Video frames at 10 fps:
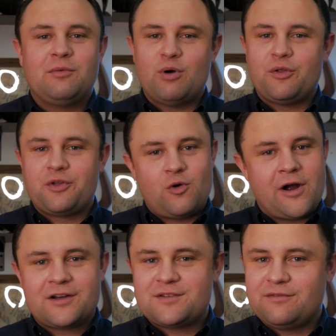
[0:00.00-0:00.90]
Both
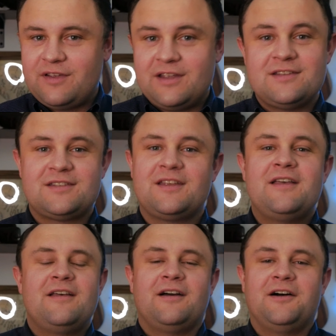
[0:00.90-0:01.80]
acquire some fees.
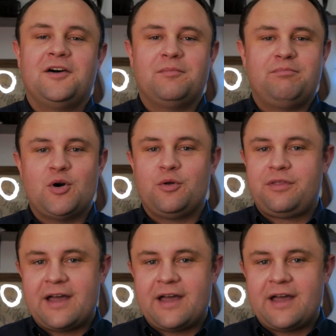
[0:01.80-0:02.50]
Both